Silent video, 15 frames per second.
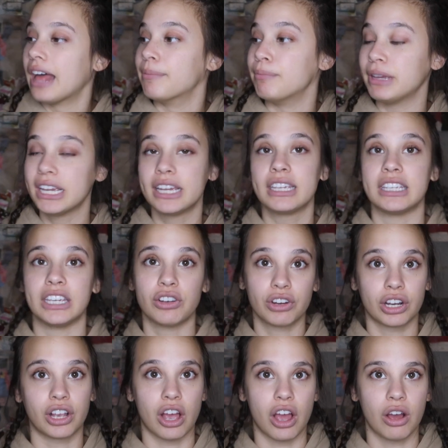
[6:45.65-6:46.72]
Me a year
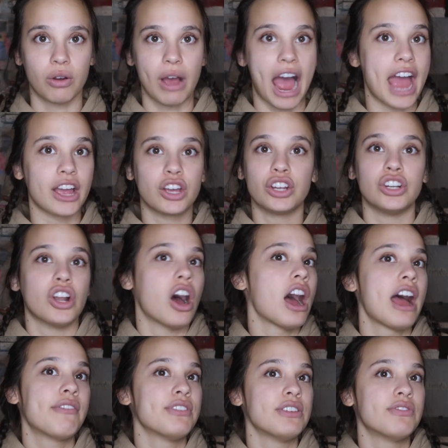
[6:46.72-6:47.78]
ago, I could not
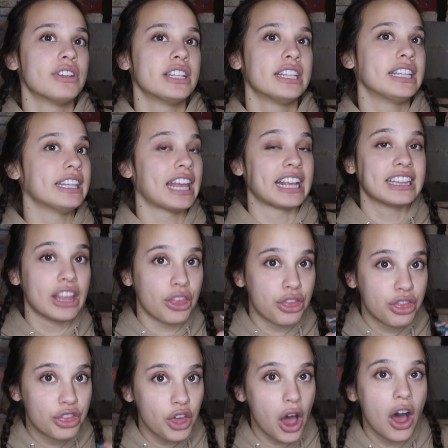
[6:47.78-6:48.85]
have even like the
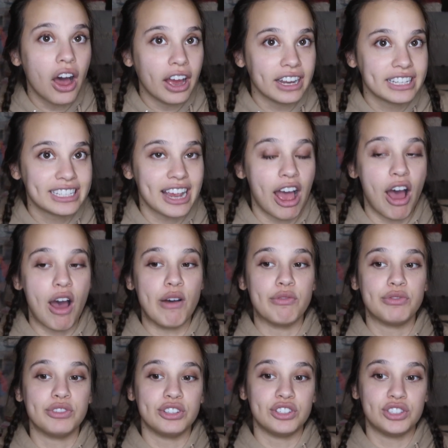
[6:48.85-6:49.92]
thought
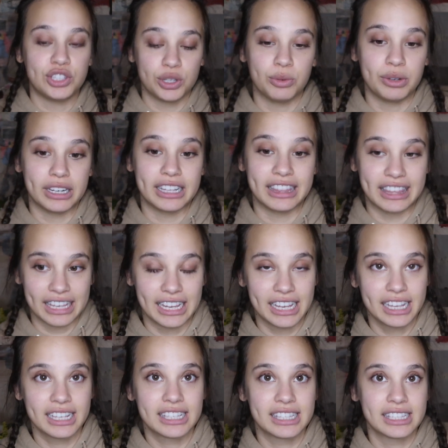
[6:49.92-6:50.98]
of doing
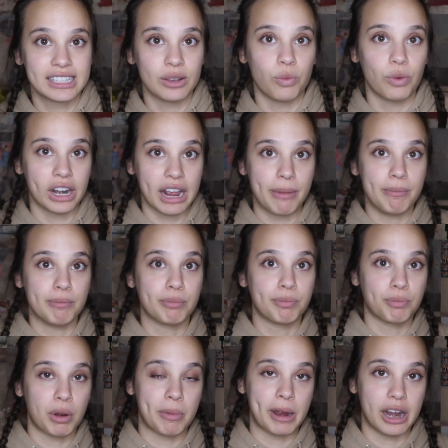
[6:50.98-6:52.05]
this, what I'm
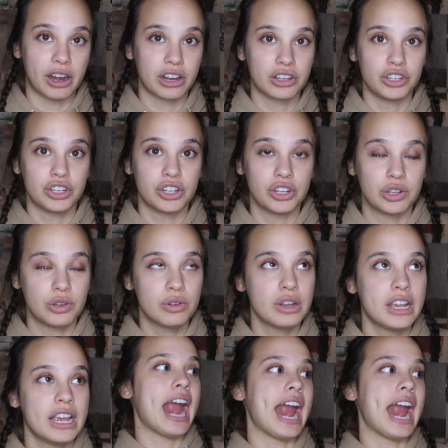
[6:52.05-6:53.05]
preparing to do,